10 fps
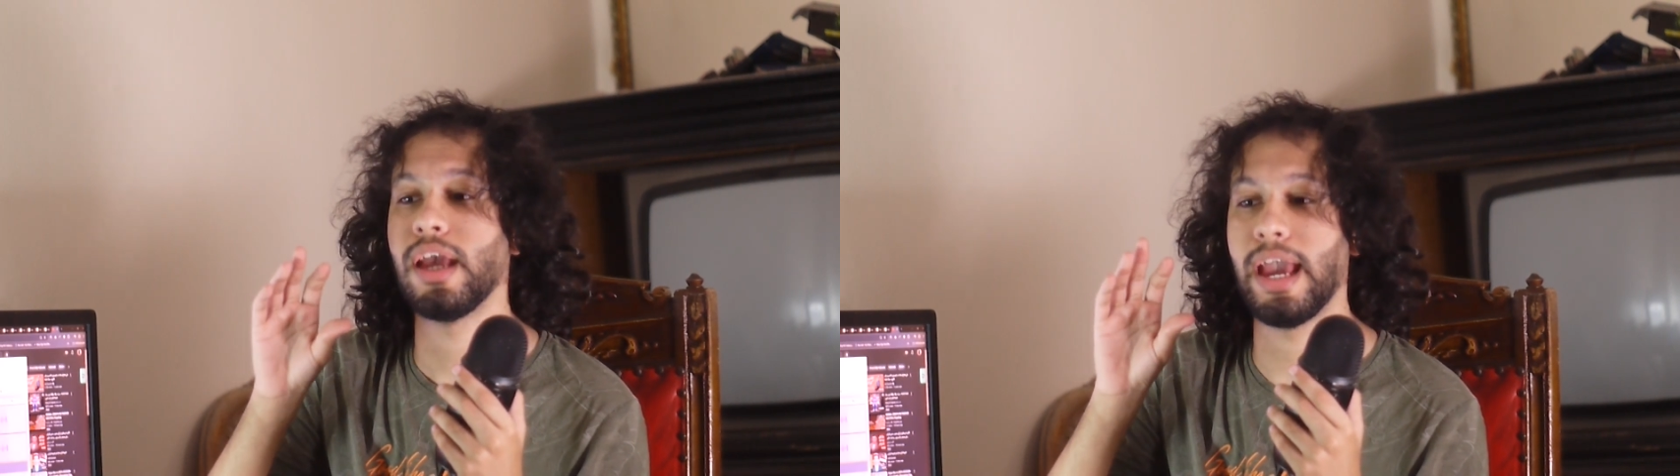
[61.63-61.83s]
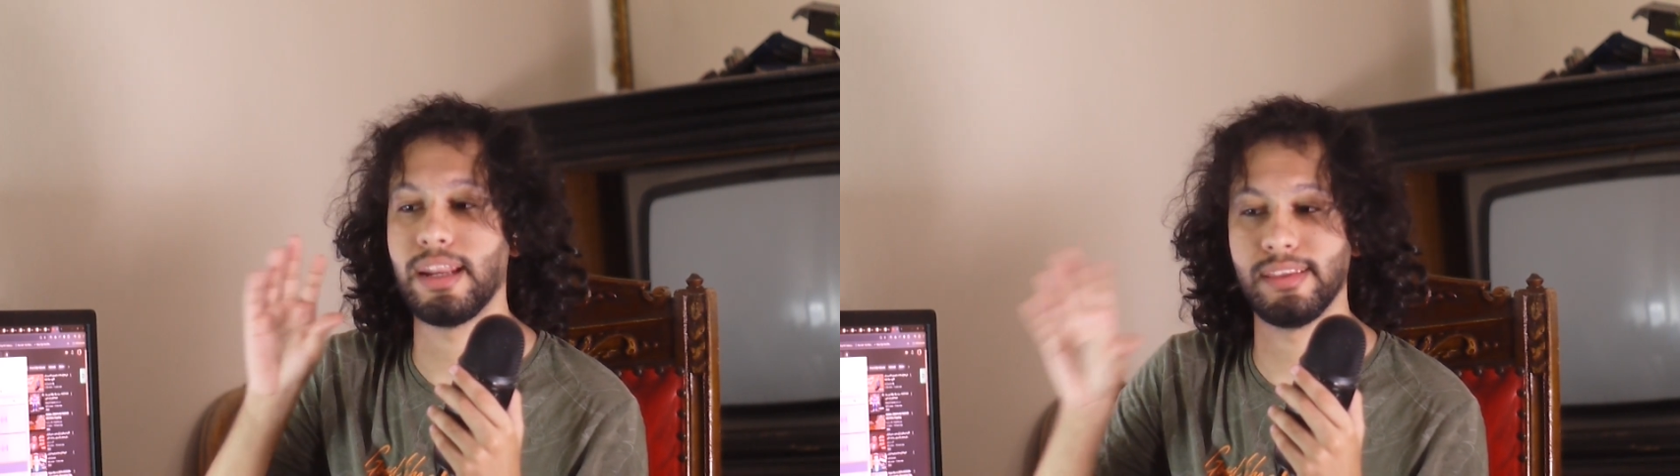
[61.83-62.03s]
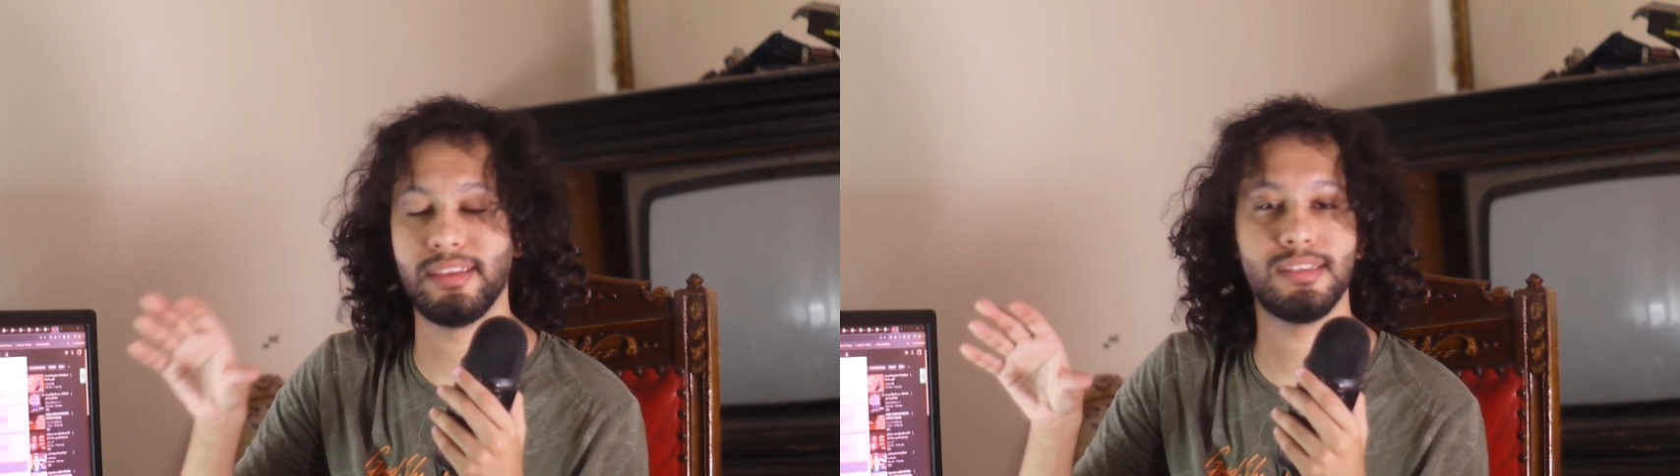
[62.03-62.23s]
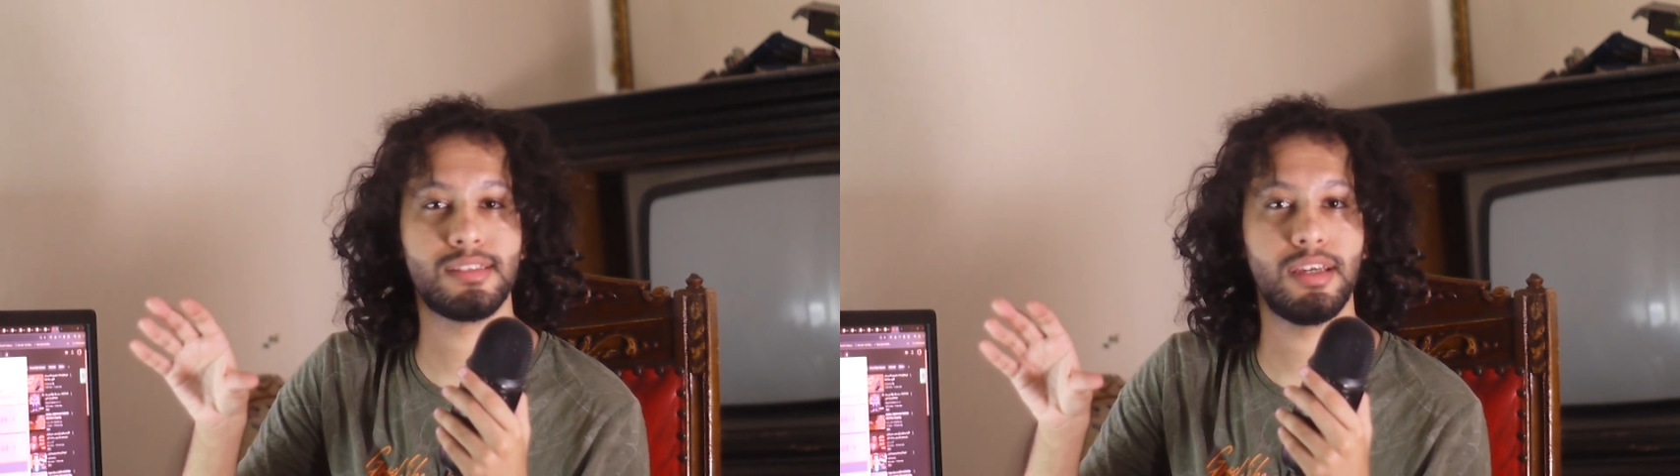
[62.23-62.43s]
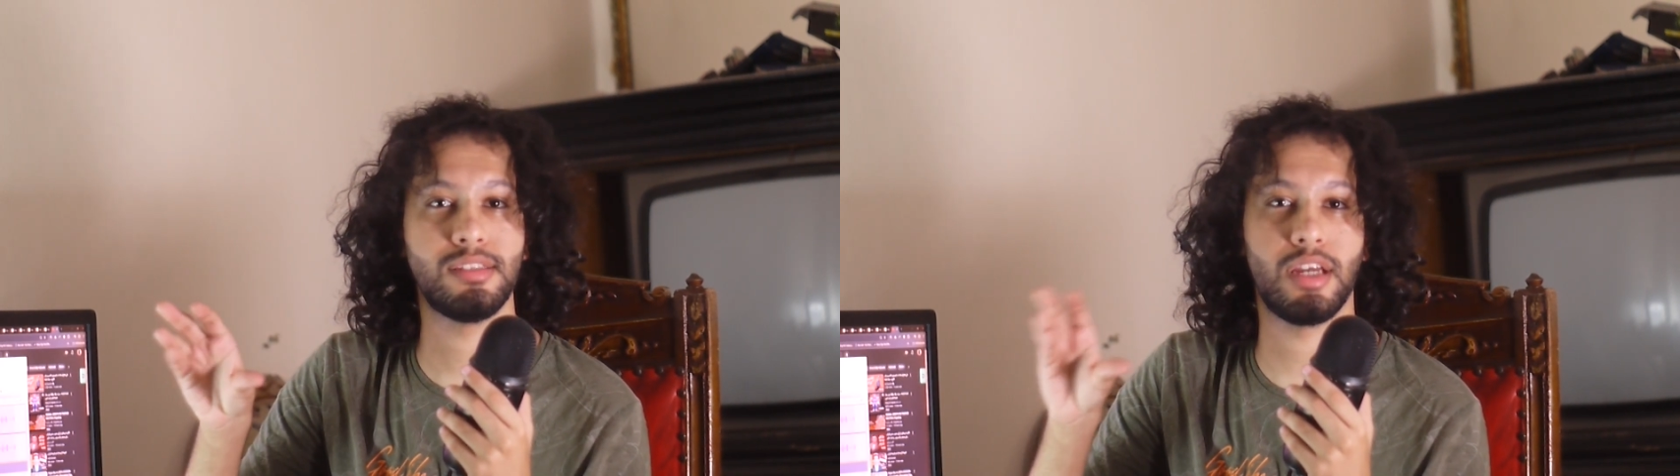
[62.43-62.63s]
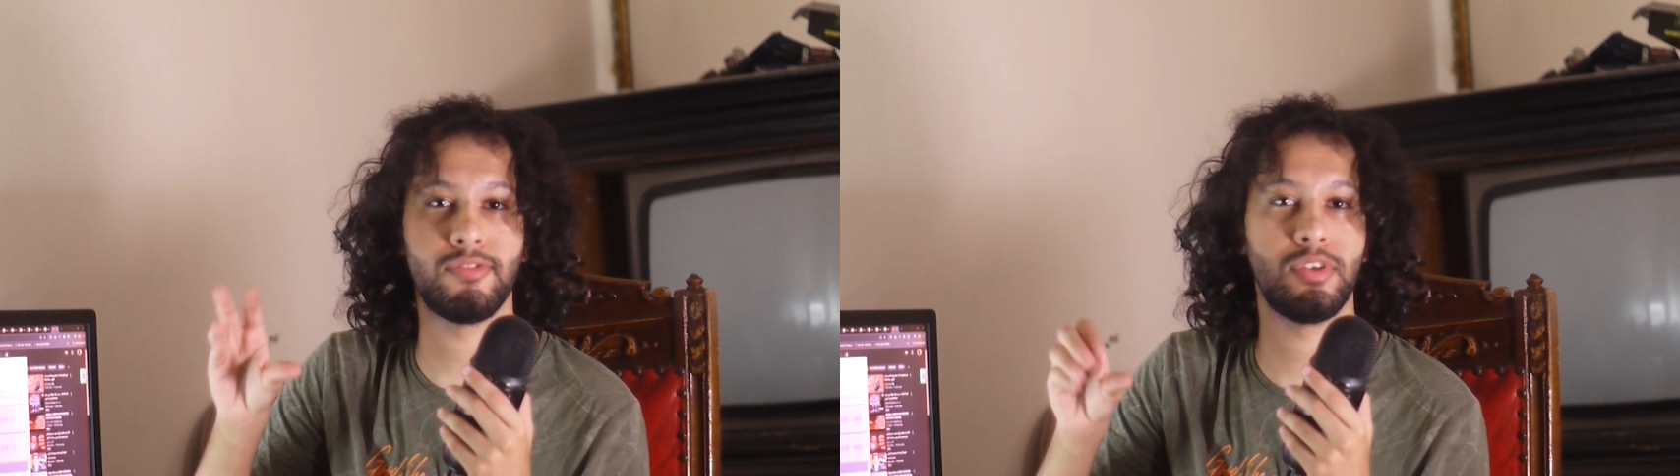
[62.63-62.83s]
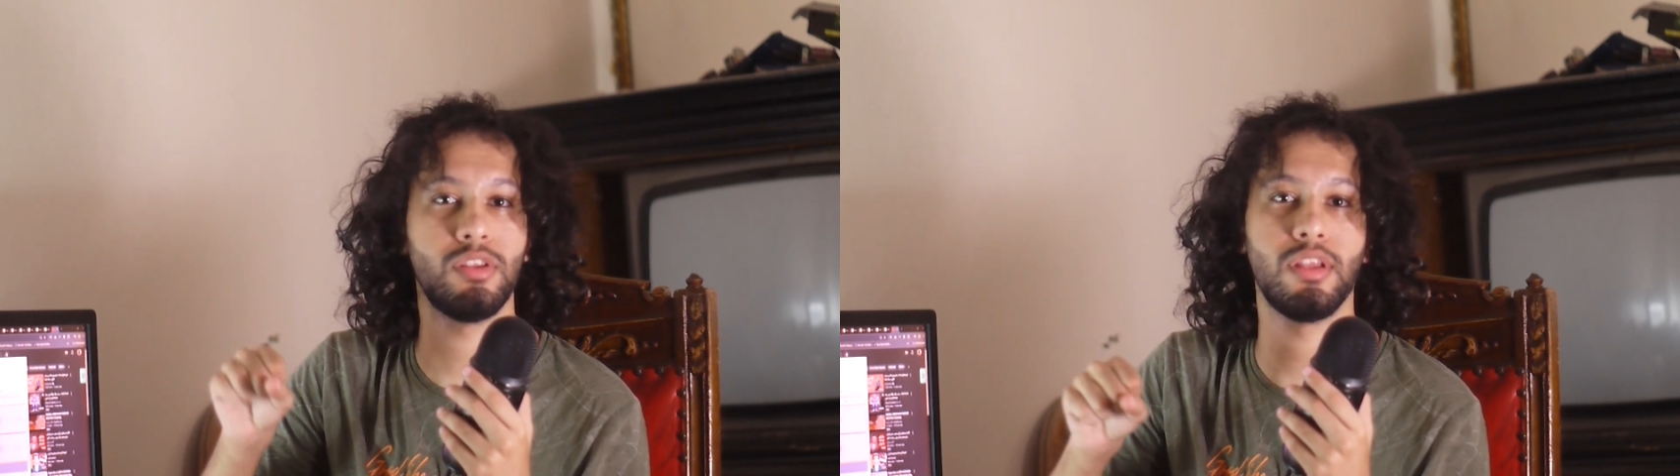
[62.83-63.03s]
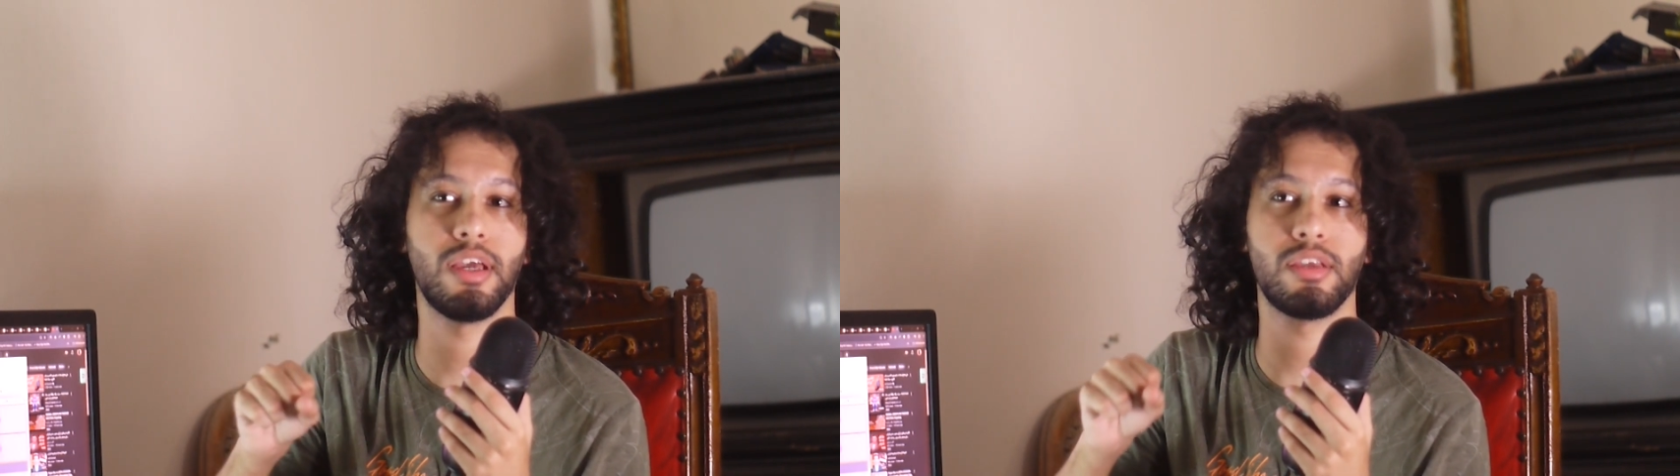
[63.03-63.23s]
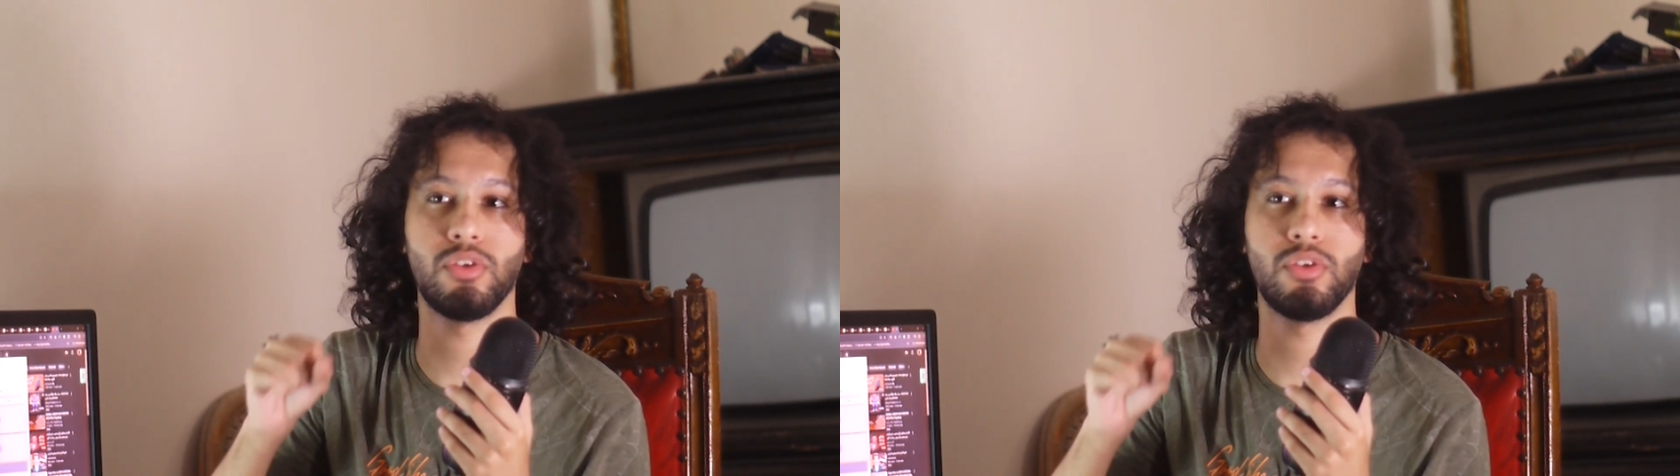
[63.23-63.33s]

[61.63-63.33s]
And in this case, I feel like